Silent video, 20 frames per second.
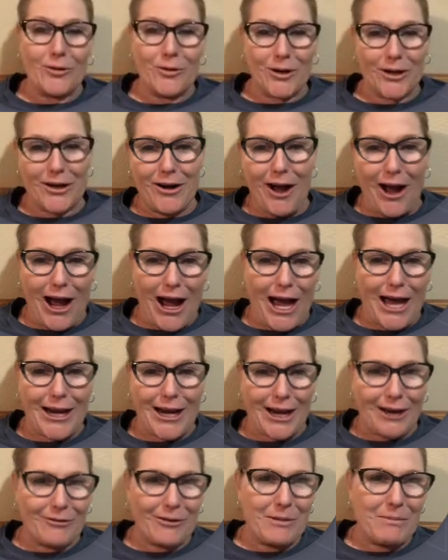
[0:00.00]
or not,
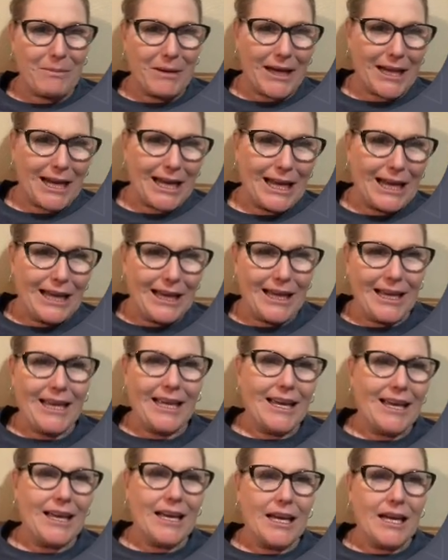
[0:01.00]
everybody.
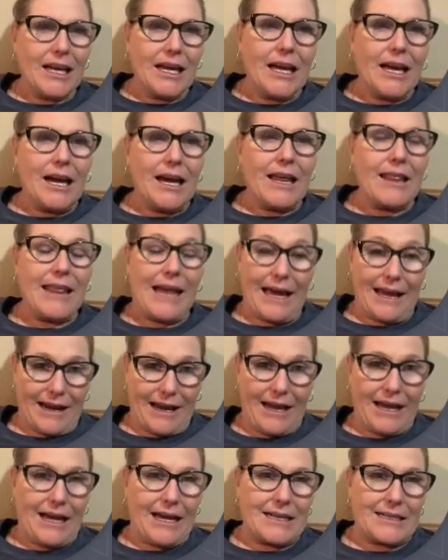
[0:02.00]
That
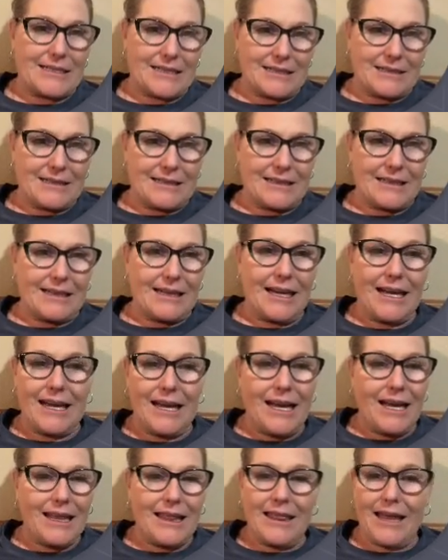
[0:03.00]
hat.
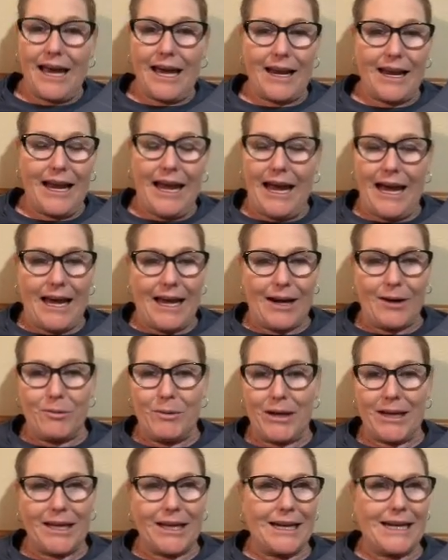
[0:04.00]
That hat,
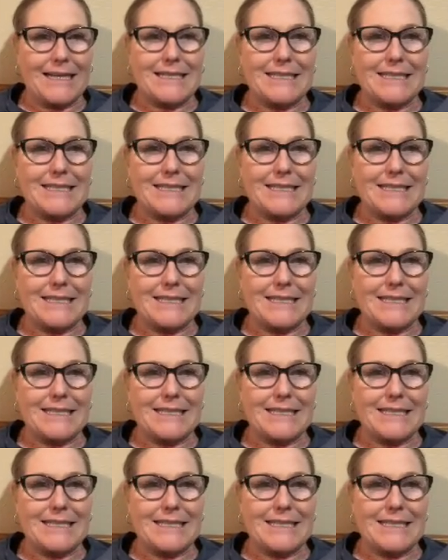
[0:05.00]
what can I